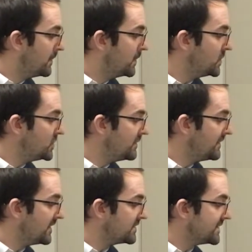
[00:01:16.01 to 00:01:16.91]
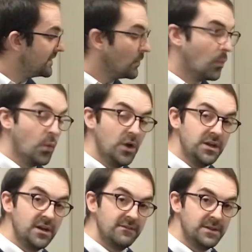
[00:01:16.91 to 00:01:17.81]
put your fingers on the wood
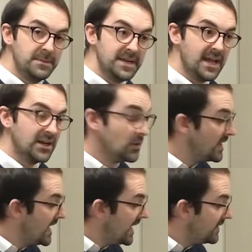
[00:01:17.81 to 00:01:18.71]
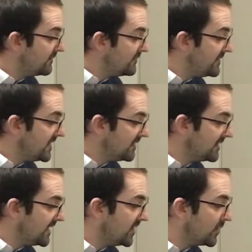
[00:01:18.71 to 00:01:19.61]
of the piano and feel
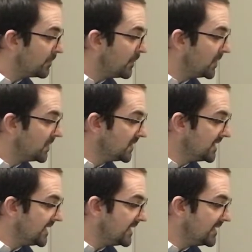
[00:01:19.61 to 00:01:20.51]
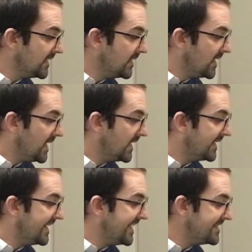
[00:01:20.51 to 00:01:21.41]
like you're pulling
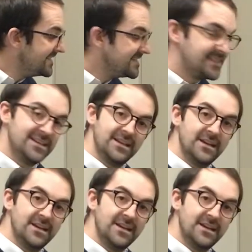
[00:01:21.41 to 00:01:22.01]
against